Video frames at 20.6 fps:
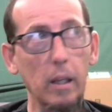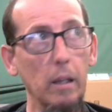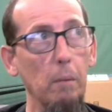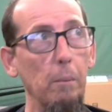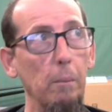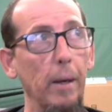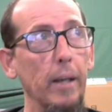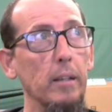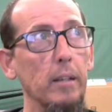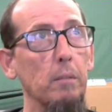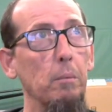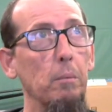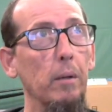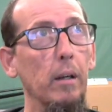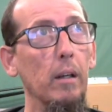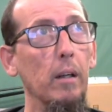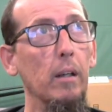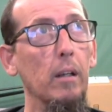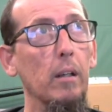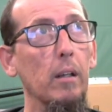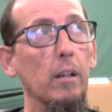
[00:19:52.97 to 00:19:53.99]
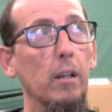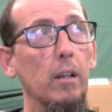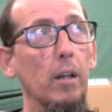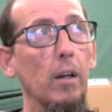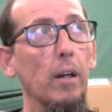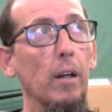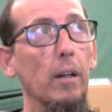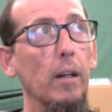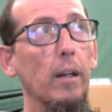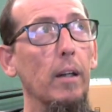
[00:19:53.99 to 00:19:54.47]
basement
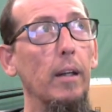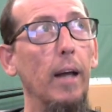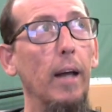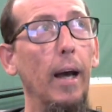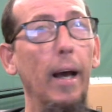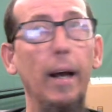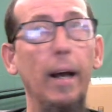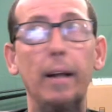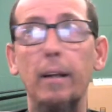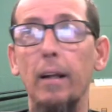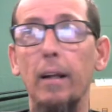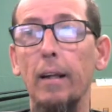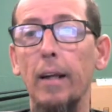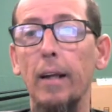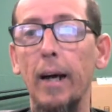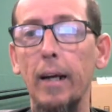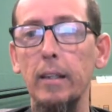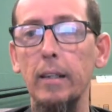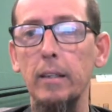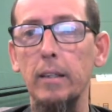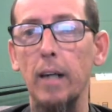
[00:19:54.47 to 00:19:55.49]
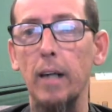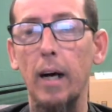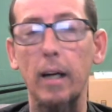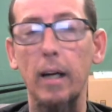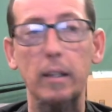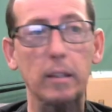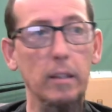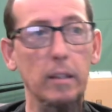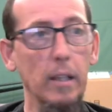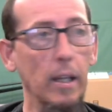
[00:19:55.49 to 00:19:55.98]
during the day, the light
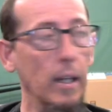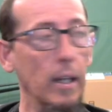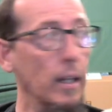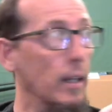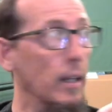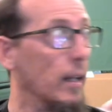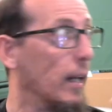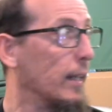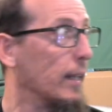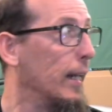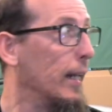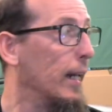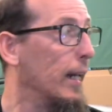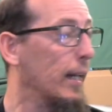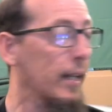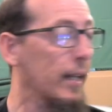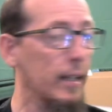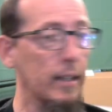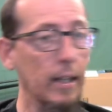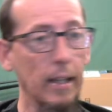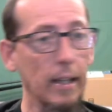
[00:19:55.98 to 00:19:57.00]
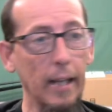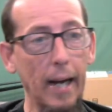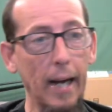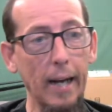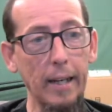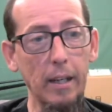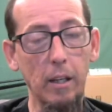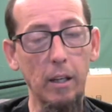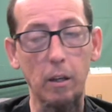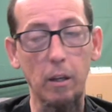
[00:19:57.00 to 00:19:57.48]
shines in, and I can't get the
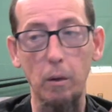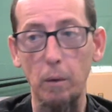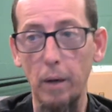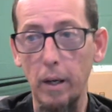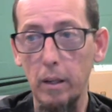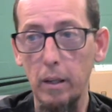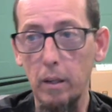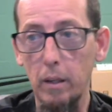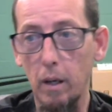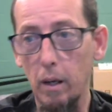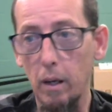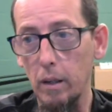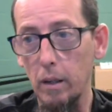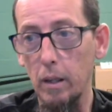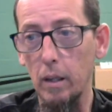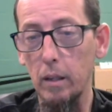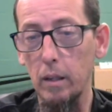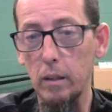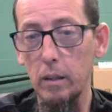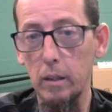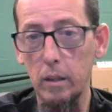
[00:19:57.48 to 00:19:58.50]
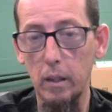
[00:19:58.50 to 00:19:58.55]
lighting correct on the